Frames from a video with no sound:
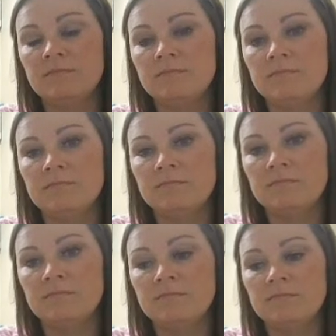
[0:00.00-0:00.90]

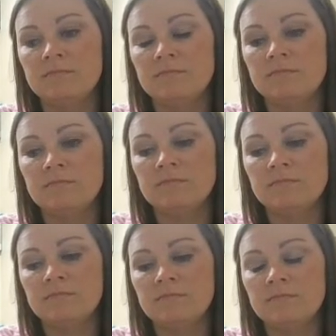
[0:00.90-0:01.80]

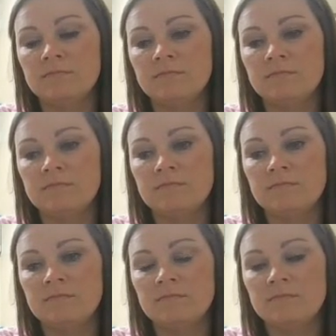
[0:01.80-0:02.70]

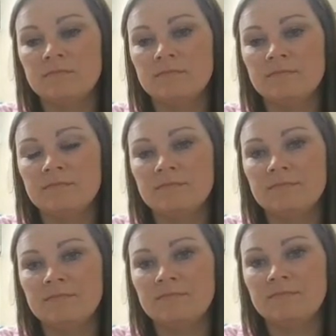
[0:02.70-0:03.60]

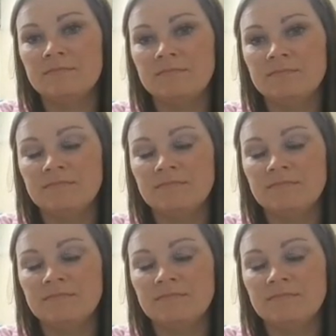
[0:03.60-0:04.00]
This person isn't speaking.